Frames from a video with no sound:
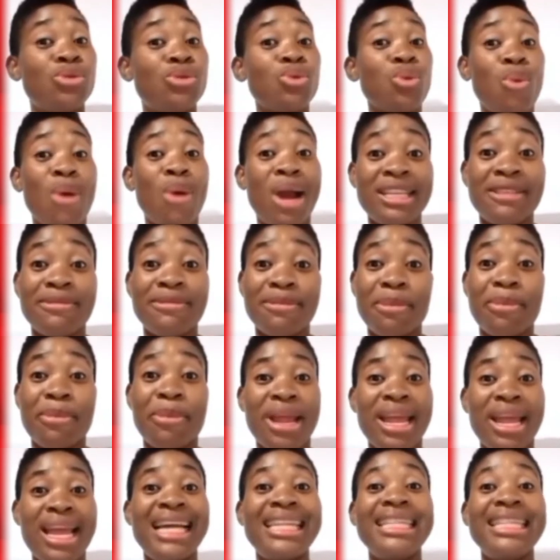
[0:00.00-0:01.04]
to white people
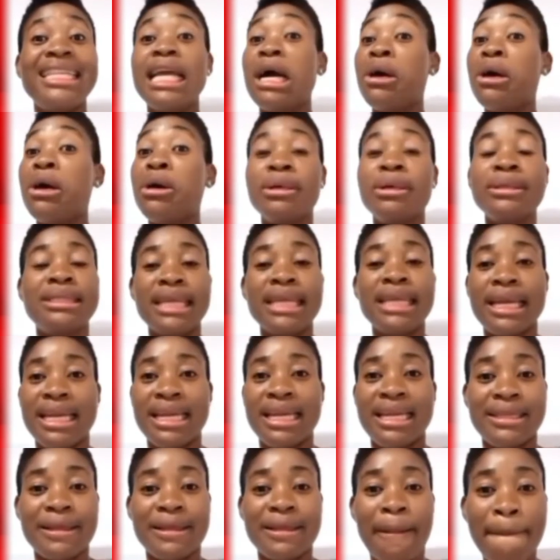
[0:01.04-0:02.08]
here, and they are all
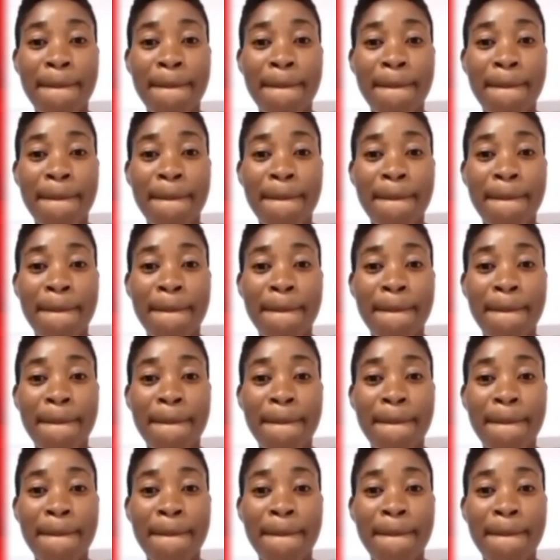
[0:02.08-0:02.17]
taking it.